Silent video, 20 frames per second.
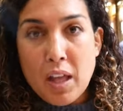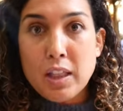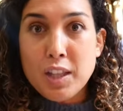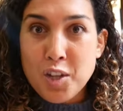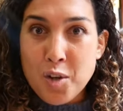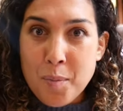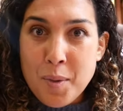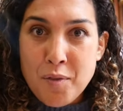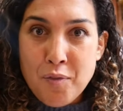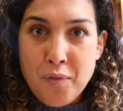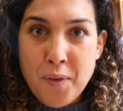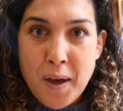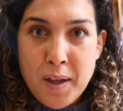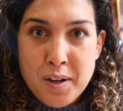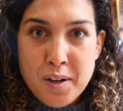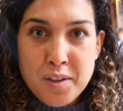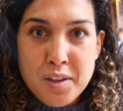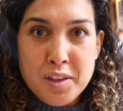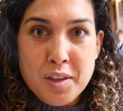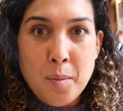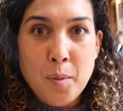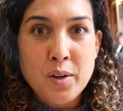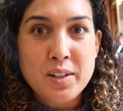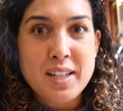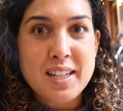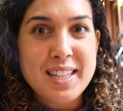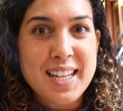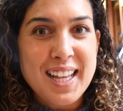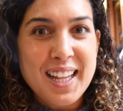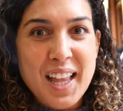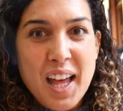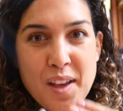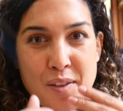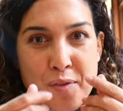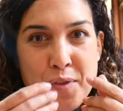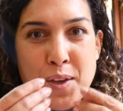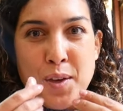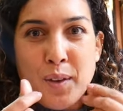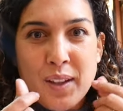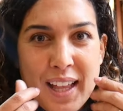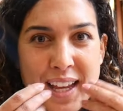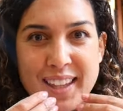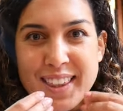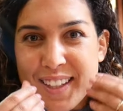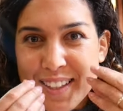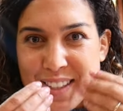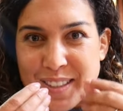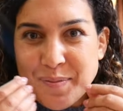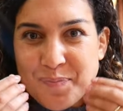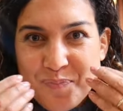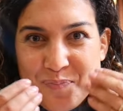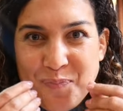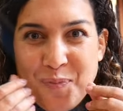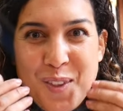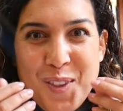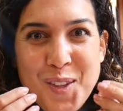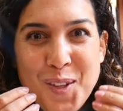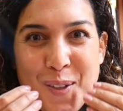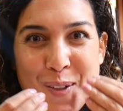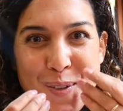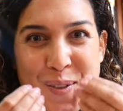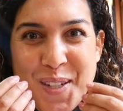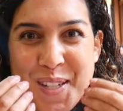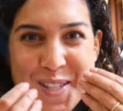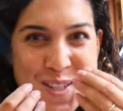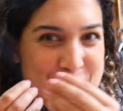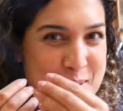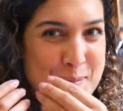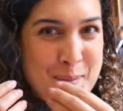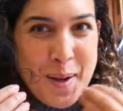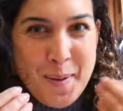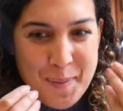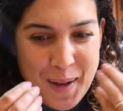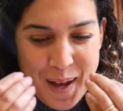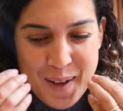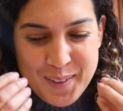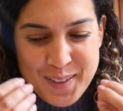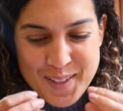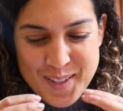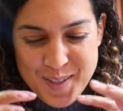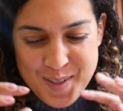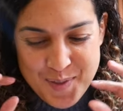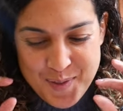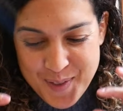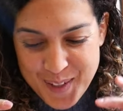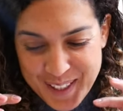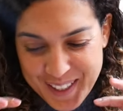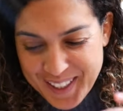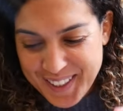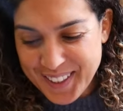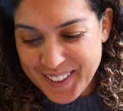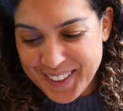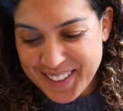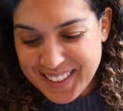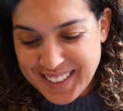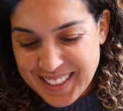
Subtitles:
A little bit fattier than the mortadella. I feel like the grease in my mouth is really good.